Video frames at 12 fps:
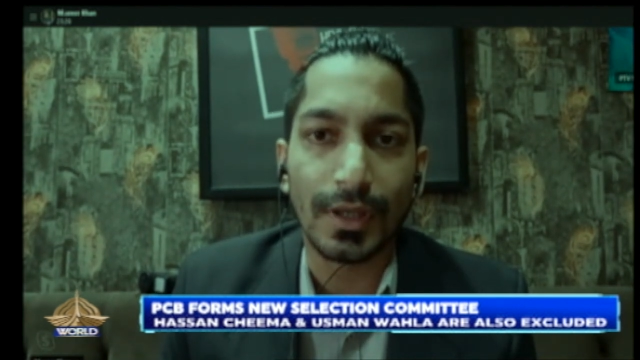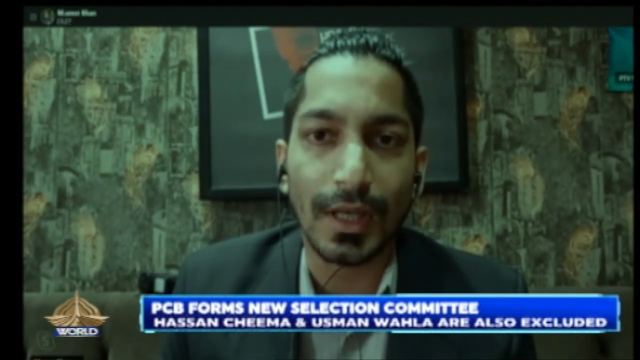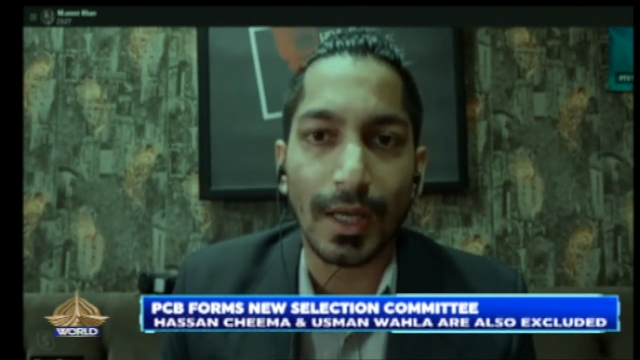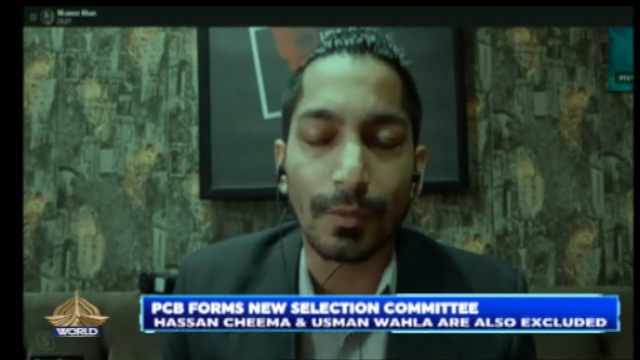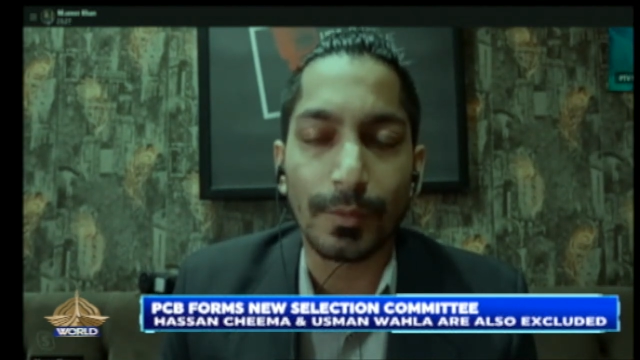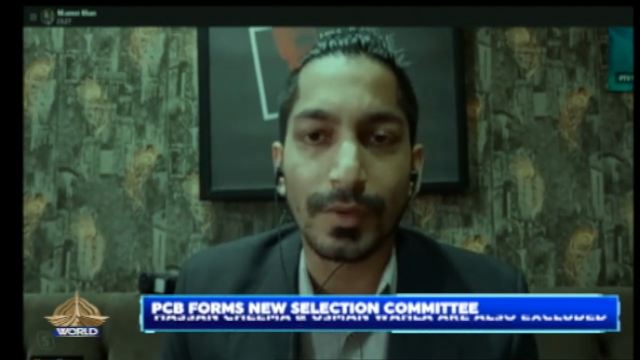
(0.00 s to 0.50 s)
I
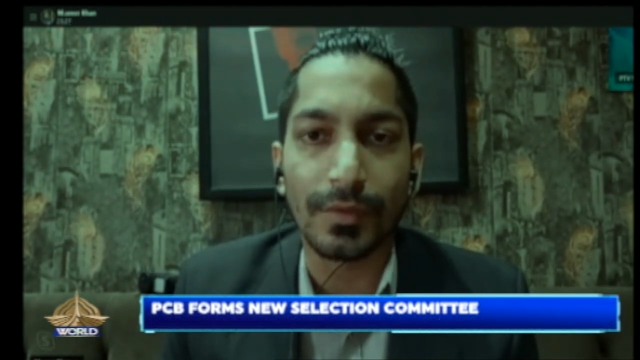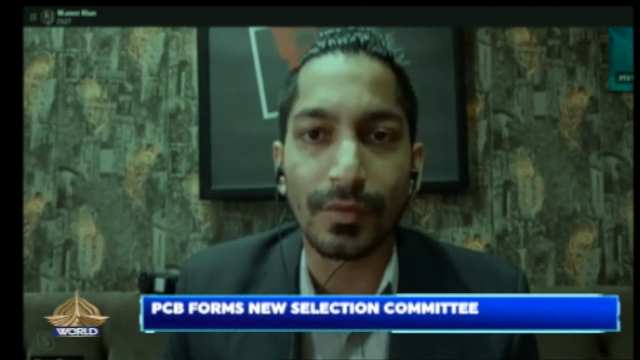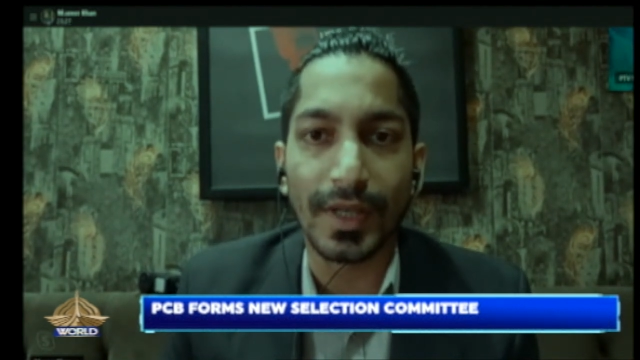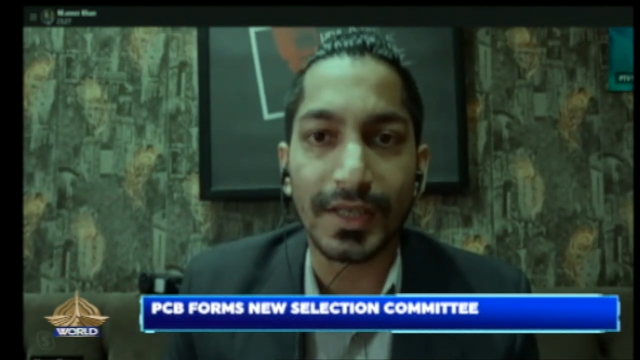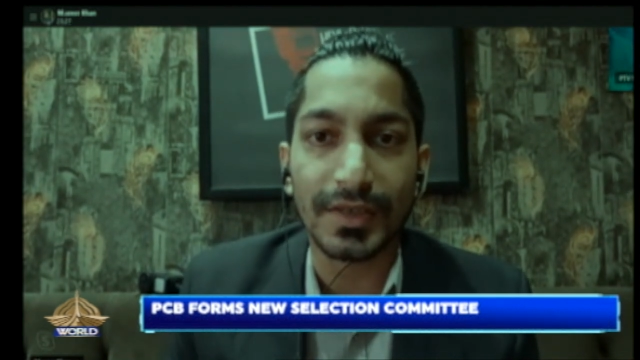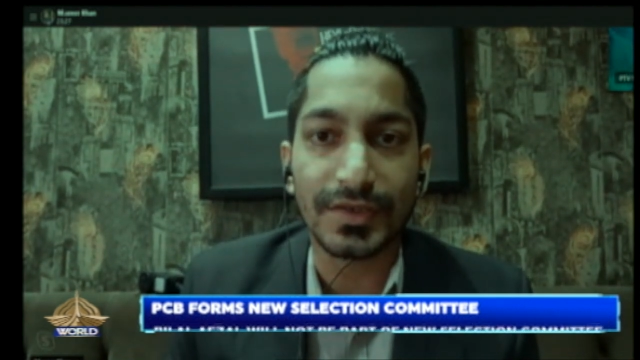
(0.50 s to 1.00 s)
would be
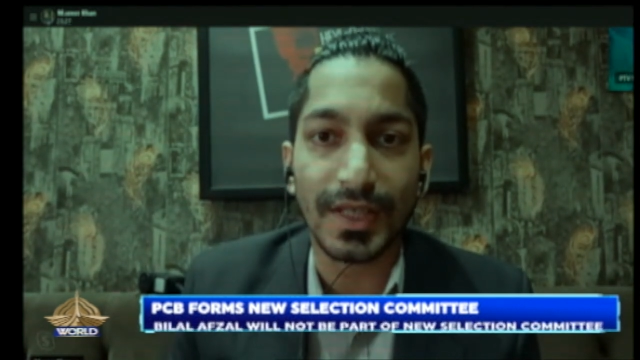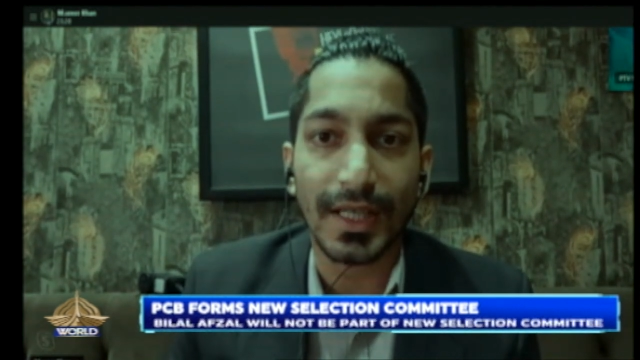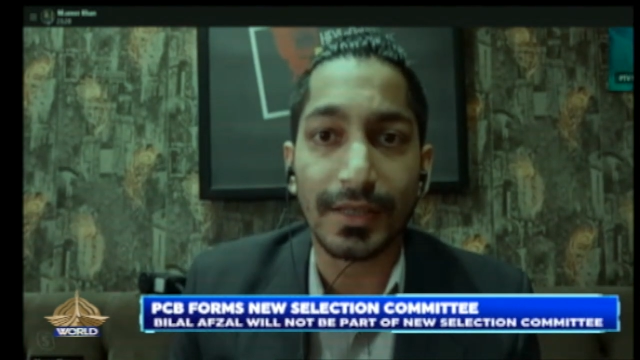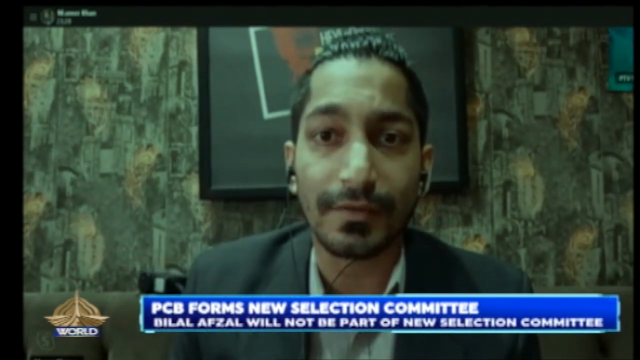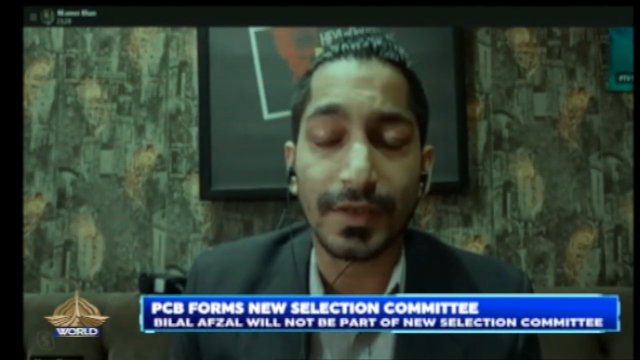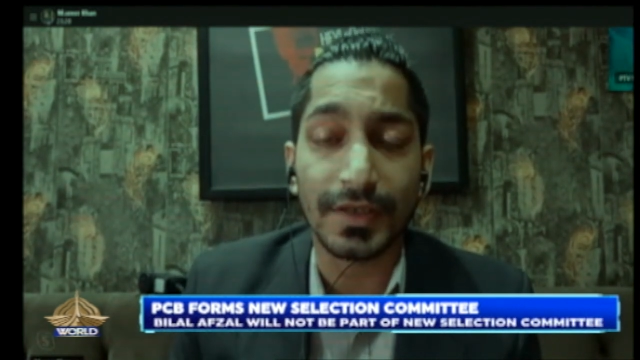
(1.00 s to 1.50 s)
very sad
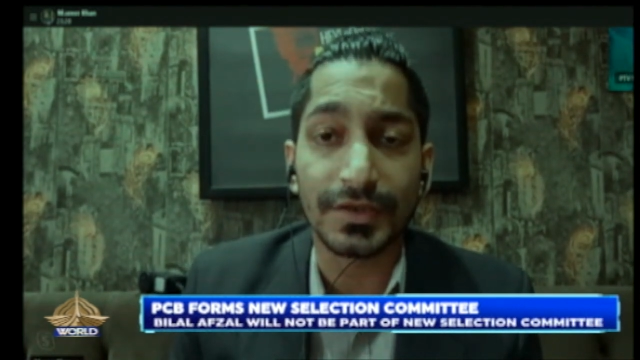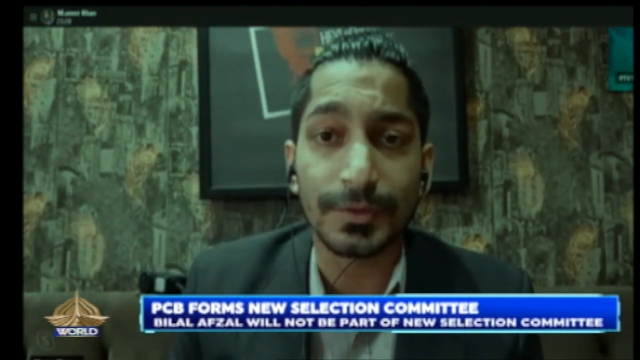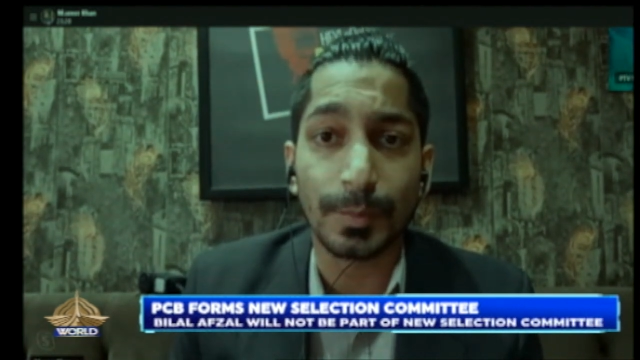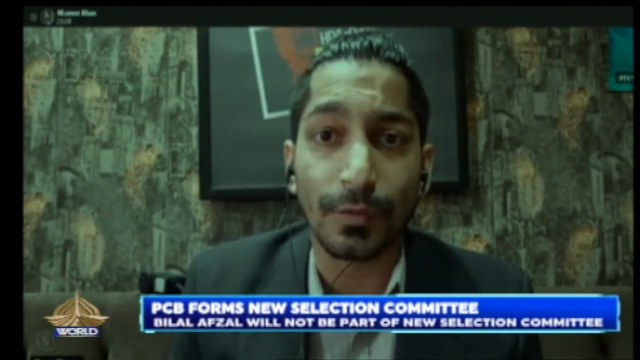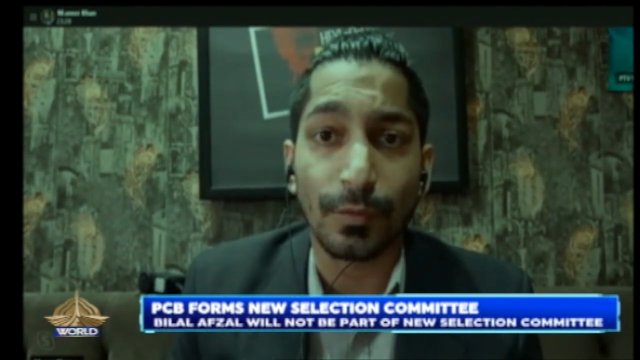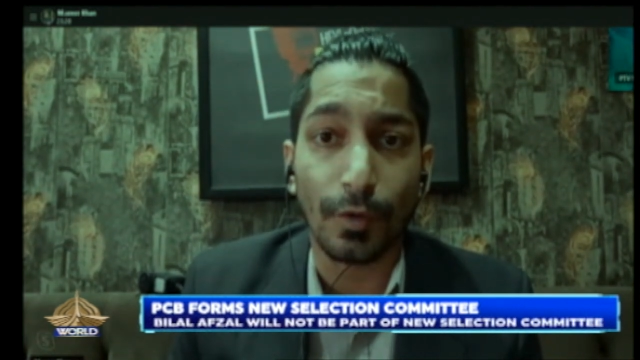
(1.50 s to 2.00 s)
if his
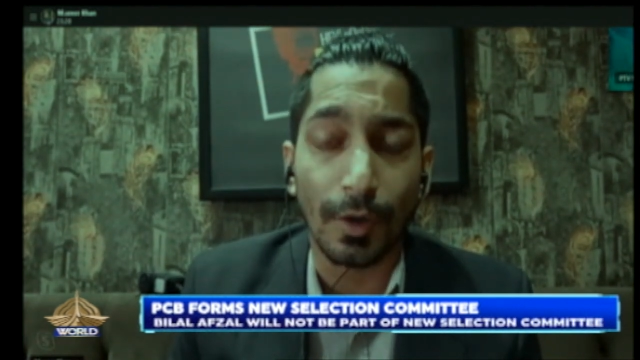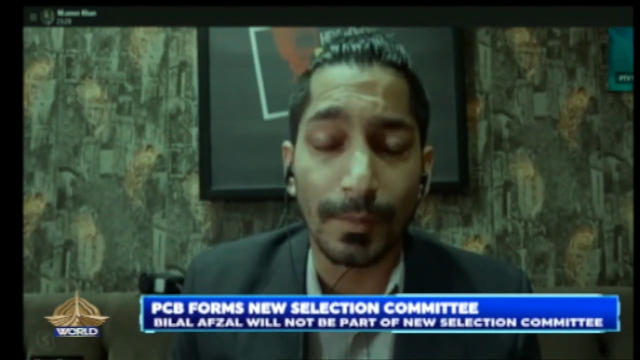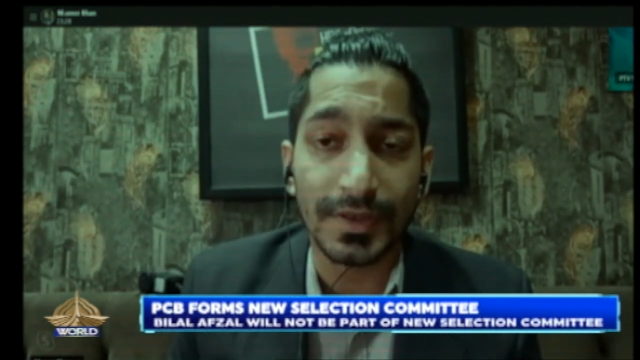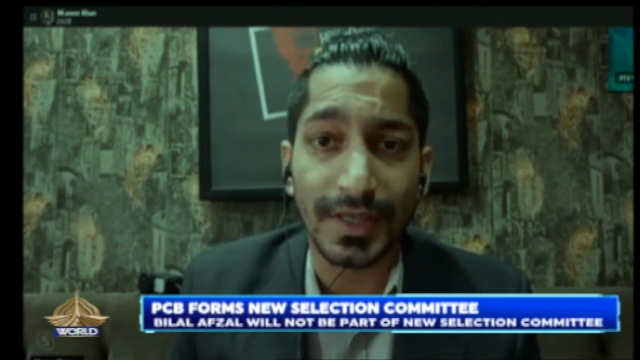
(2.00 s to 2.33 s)
performance